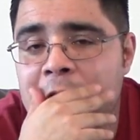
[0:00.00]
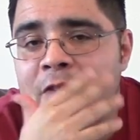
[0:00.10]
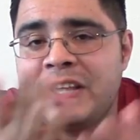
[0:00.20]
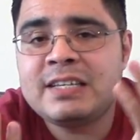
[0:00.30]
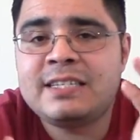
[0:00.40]
you
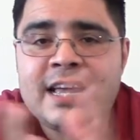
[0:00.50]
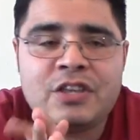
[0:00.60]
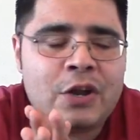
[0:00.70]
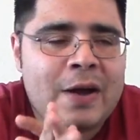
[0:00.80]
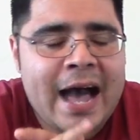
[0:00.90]
know this is it
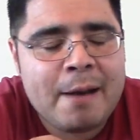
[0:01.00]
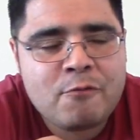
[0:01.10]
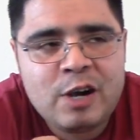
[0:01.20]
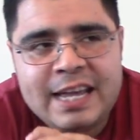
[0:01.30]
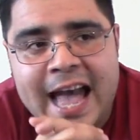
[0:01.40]
you know I'm
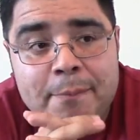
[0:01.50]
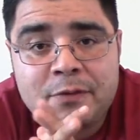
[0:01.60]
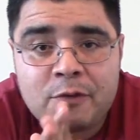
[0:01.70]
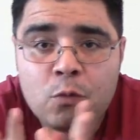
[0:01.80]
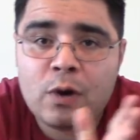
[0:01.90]
really
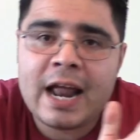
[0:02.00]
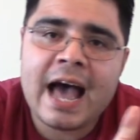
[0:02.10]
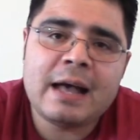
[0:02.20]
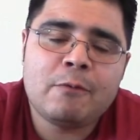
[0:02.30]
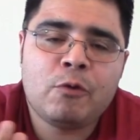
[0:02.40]
happy for what
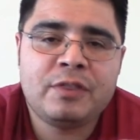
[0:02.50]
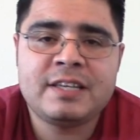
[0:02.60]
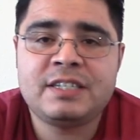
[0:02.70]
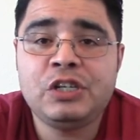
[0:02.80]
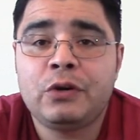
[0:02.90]
I what
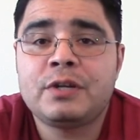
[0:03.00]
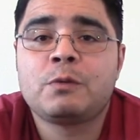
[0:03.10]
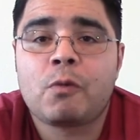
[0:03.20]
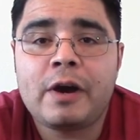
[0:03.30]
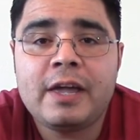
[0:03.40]
this year
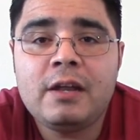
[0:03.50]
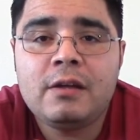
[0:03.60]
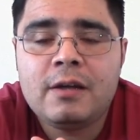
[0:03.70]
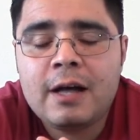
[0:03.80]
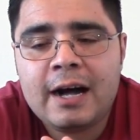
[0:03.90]
is bringing
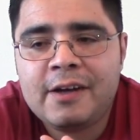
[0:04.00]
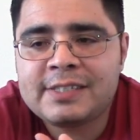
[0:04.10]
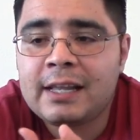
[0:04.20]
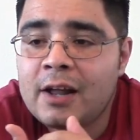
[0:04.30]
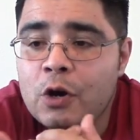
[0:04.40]
uh,
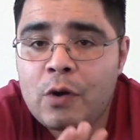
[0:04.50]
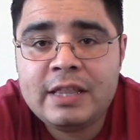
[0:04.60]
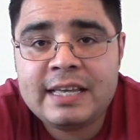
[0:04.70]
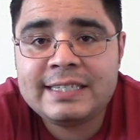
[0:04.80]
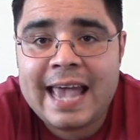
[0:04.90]
there's a lot of
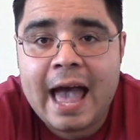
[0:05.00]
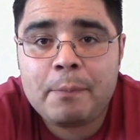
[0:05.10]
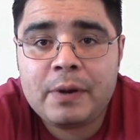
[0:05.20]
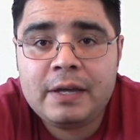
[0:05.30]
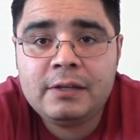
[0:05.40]
great things
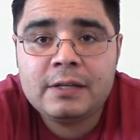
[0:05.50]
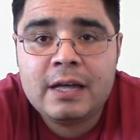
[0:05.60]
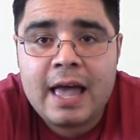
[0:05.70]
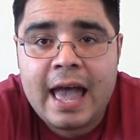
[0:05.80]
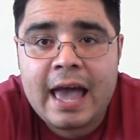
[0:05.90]
happening
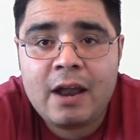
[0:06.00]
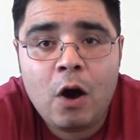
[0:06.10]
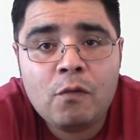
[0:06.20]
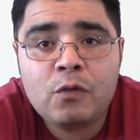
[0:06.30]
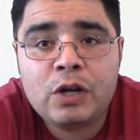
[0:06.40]
and
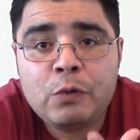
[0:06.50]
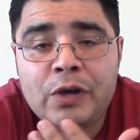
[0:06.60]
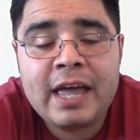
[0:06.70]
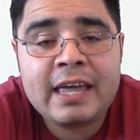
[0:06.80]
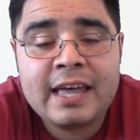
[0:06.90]
hopefully
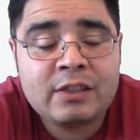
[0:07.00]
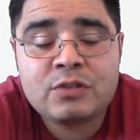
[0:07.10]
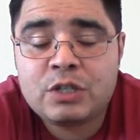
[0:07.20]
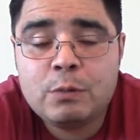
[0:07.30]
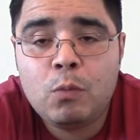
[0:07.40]
we can get to
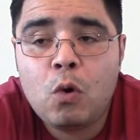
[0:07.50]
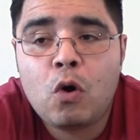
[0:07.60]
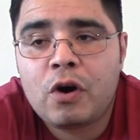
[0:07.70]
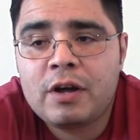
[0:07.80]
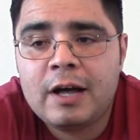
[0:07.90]
see
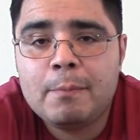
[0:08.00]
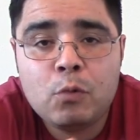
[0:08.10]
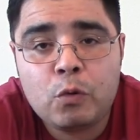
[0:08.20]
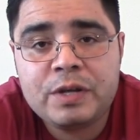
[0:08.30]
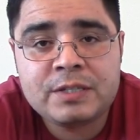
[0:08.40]
more uh,
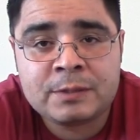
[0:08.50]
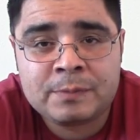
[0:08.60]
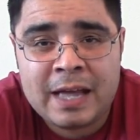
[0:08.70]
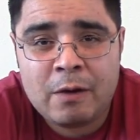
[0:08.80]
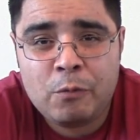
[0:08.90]
movies
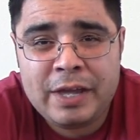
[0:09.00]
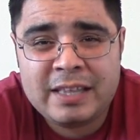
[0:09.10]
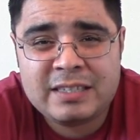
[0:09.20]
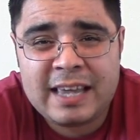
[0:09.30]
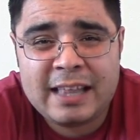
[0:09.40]
and we
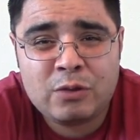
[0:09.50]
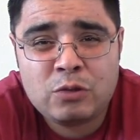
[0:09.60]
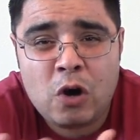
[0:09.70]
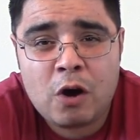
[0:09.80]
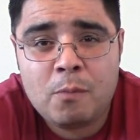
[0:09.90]
can get to
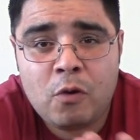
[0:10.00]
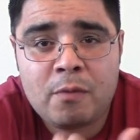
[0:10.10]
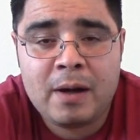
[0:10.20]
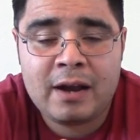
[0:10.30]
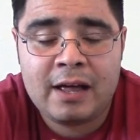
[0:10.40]
talk more
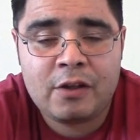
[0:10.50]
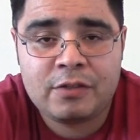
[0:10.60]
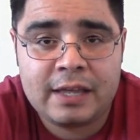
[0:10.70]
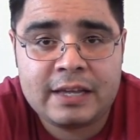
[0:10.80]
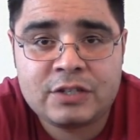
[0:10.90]
about a lot of
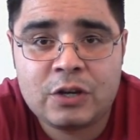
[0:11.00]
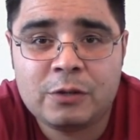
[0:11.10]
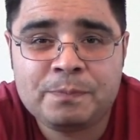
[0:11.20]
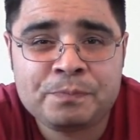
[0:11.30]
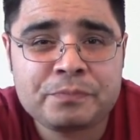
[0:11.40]
things so